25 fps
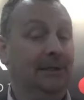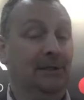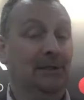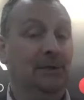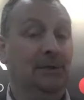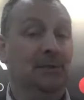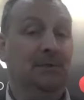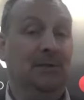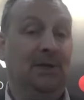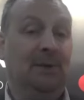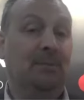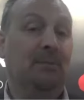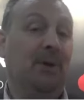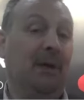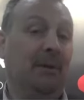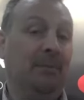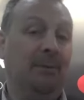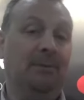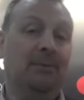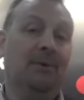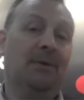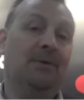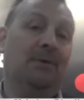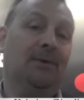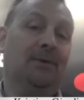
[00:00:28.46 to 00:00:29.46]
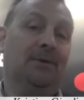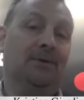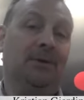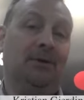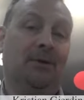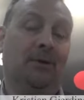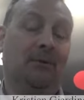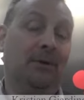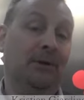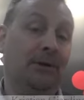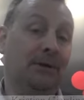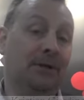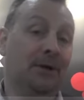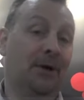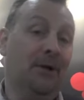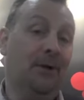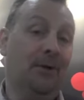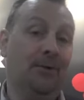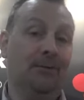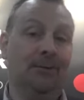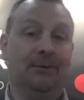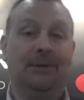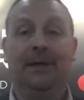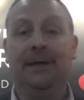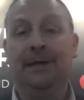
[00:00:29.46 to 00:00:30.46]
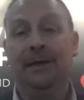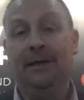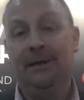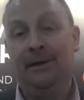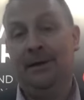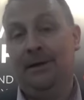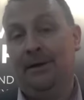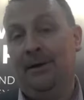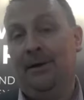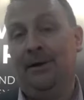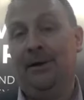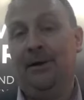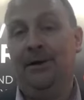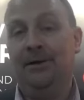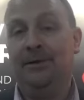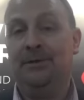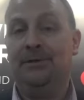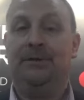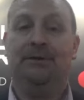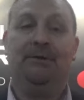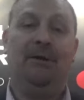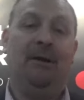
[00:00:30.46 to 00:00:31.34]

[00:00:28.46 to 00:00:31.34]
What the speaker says: using payment methods they already know, like cards,